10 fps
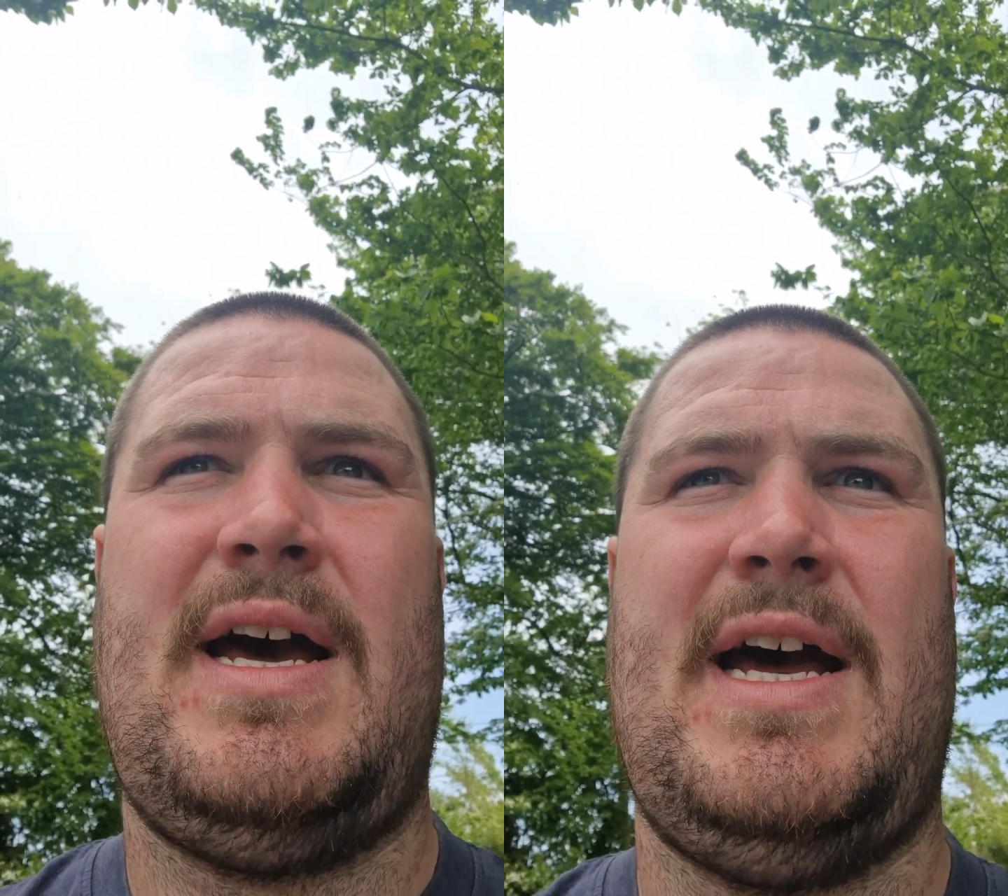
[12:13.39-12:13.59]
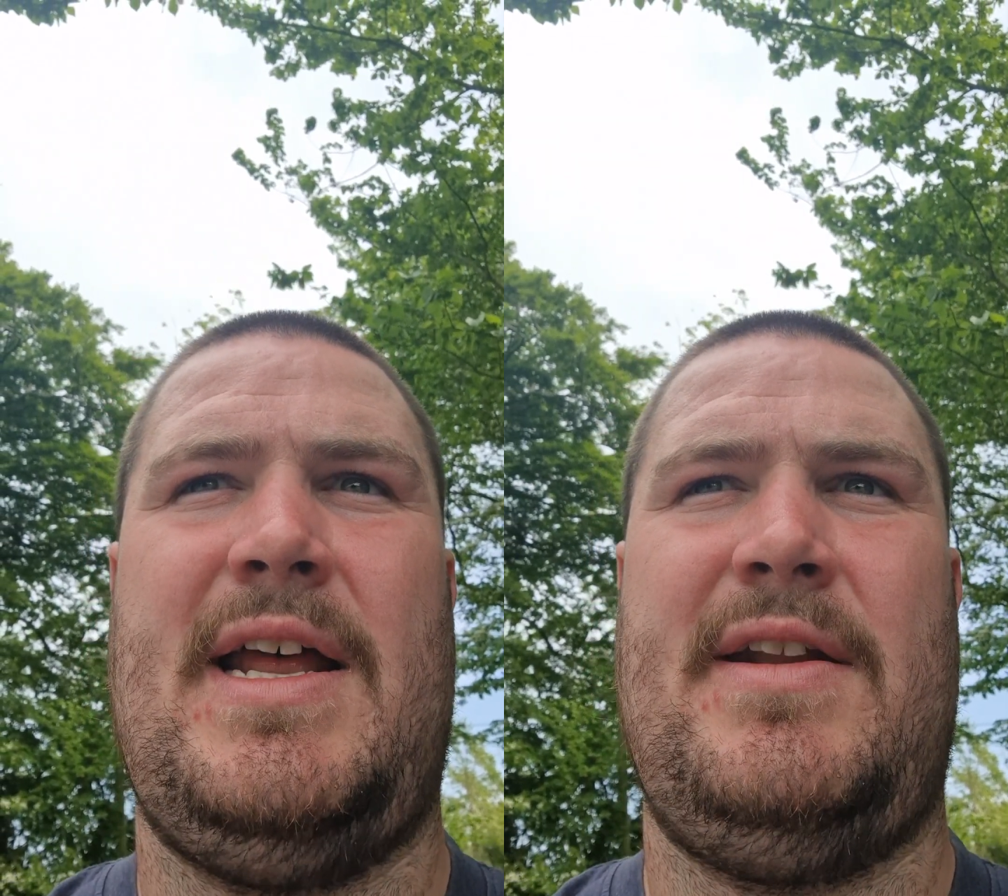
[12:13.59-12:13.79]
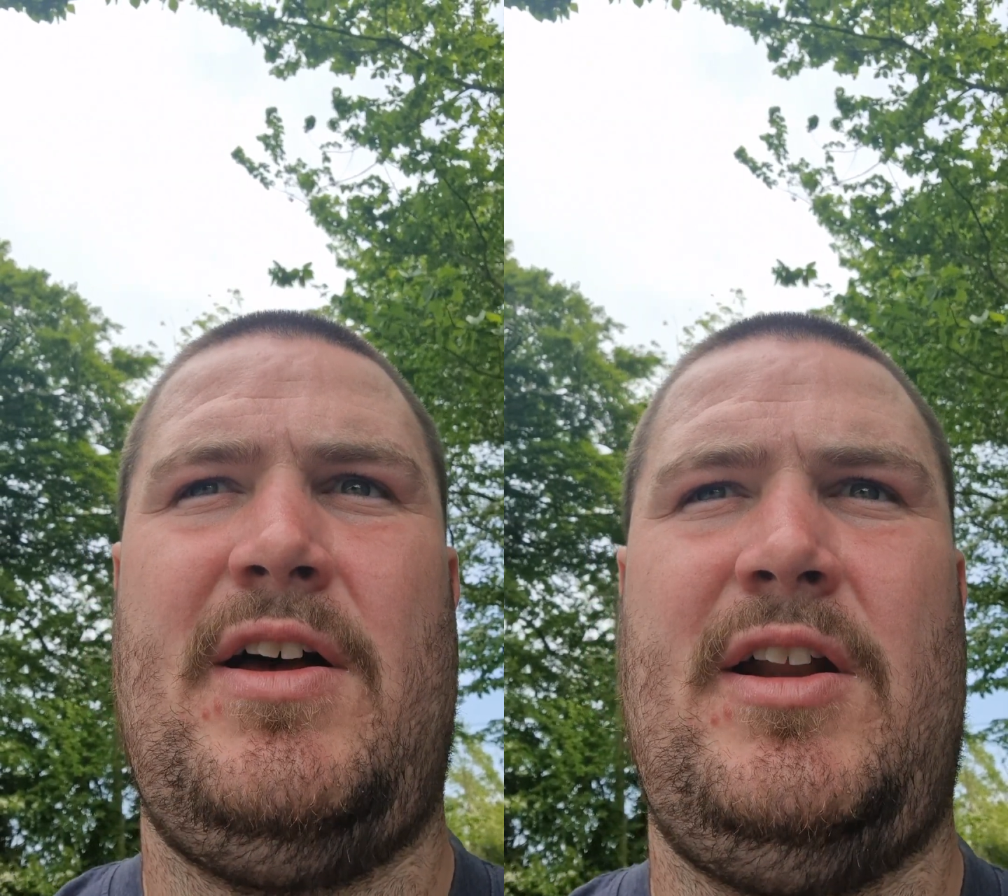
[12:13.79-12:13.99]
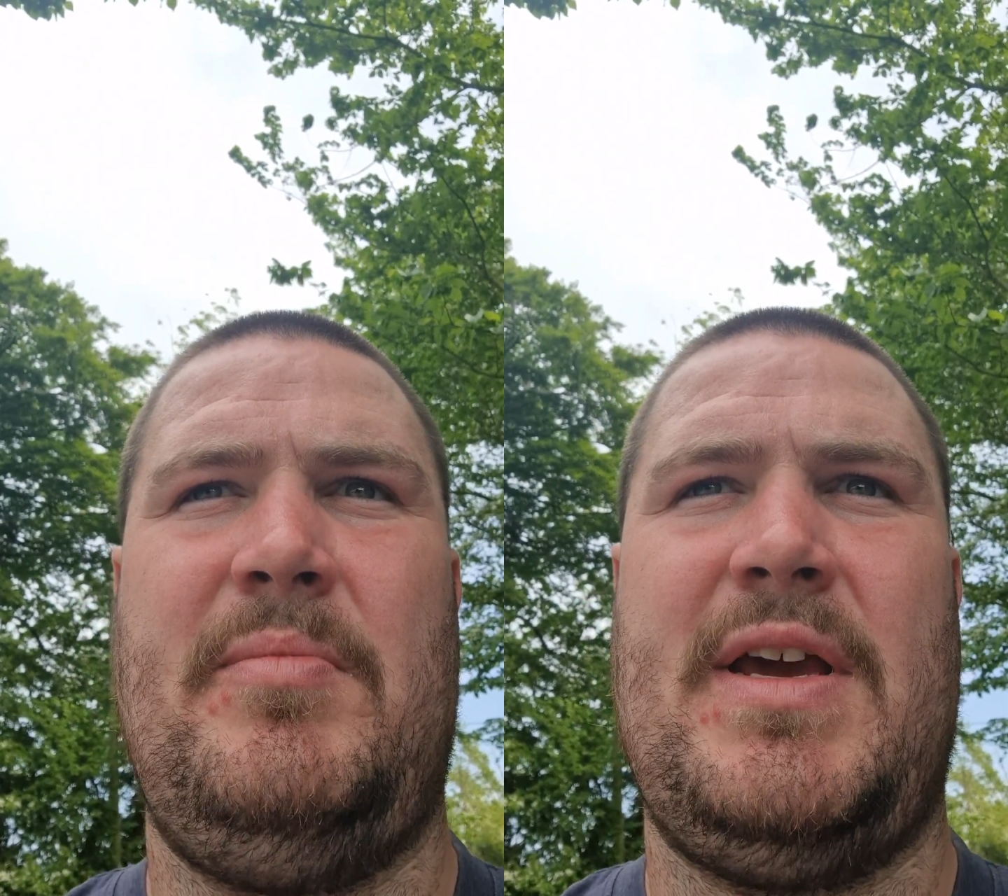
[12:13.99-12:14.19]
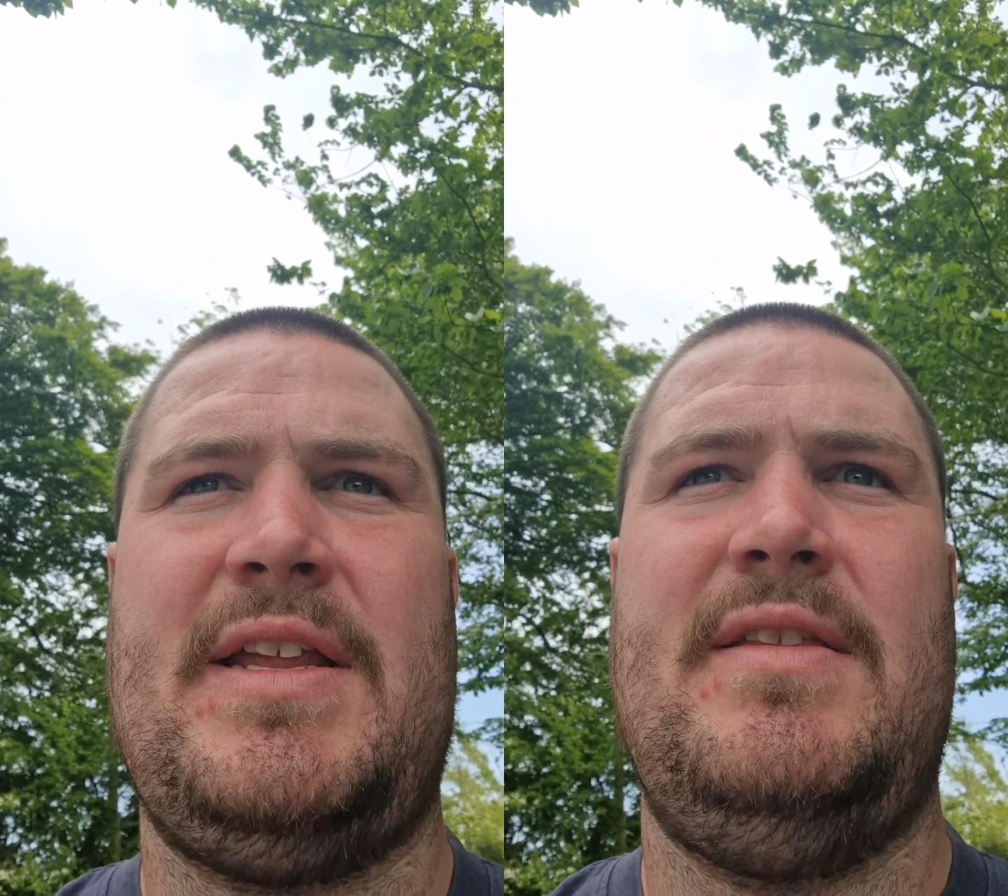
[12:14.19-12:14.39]
And all
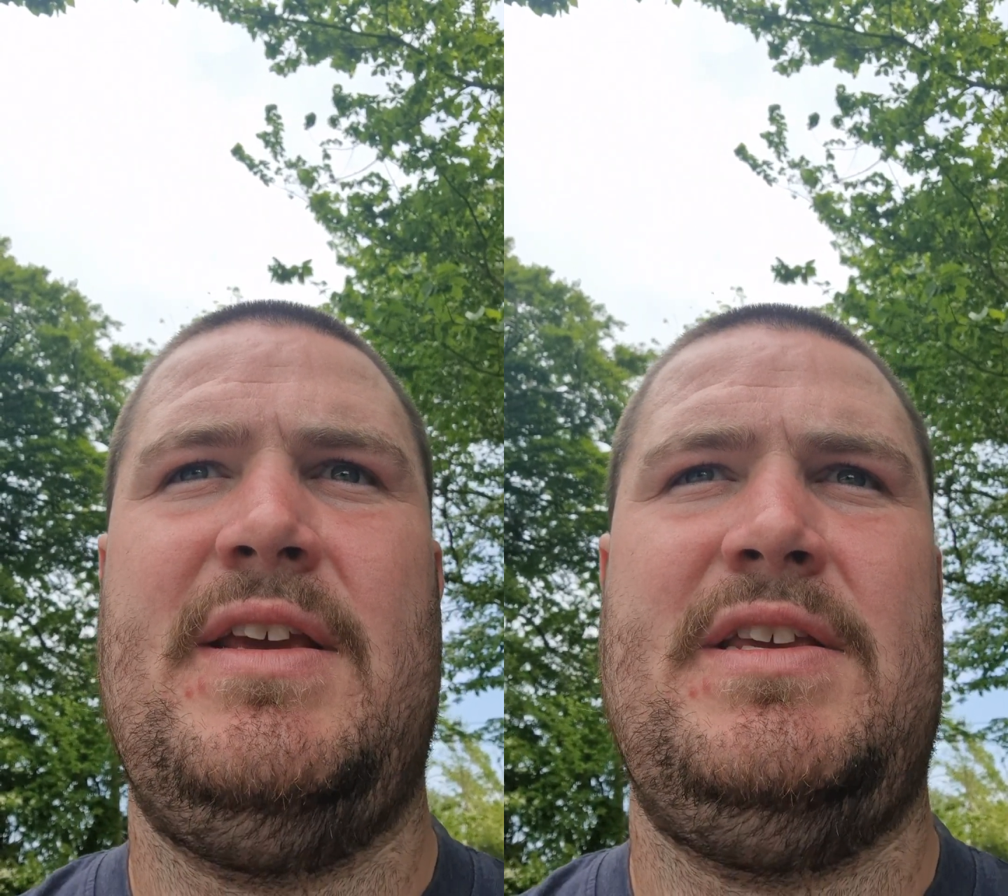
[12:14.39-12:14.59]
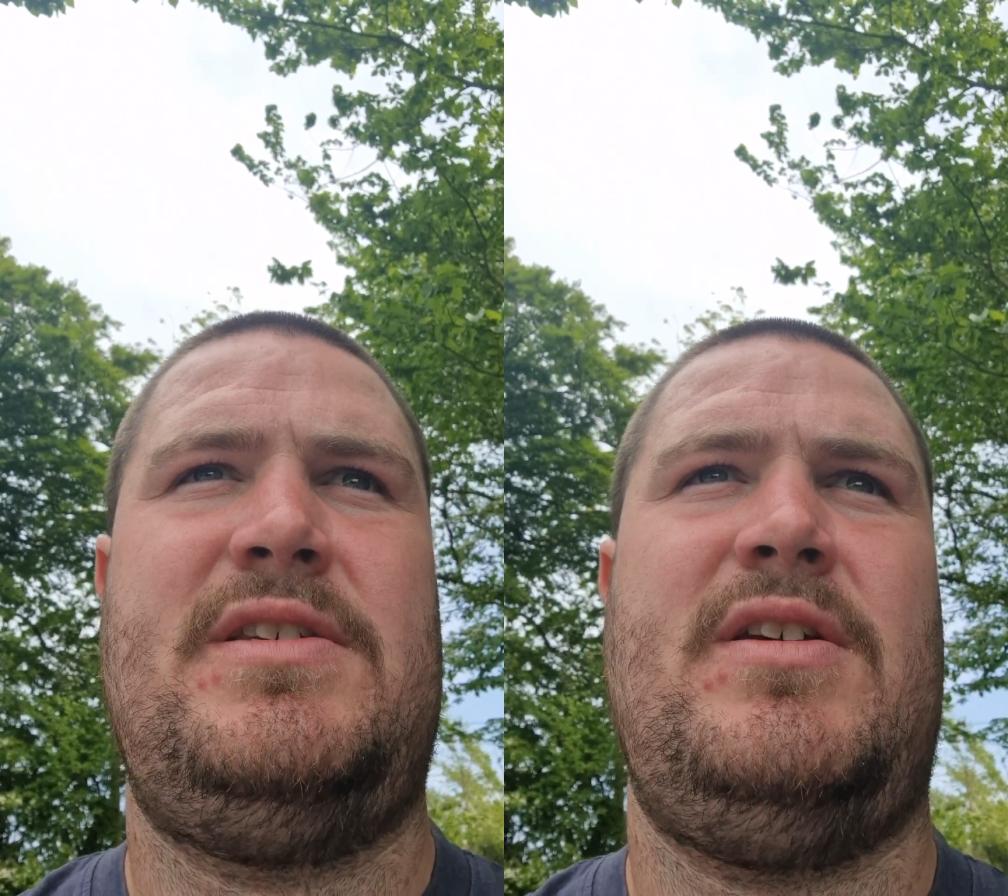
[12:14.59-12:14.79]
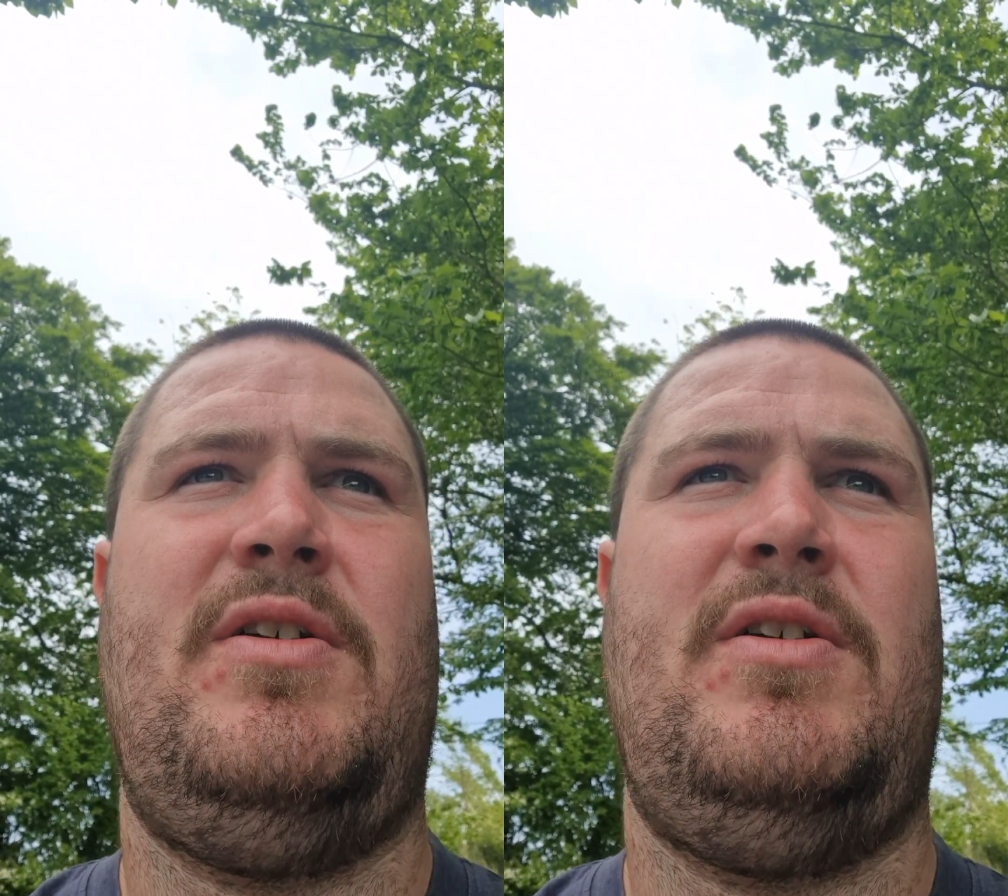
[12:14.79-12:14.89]
I'm getting is,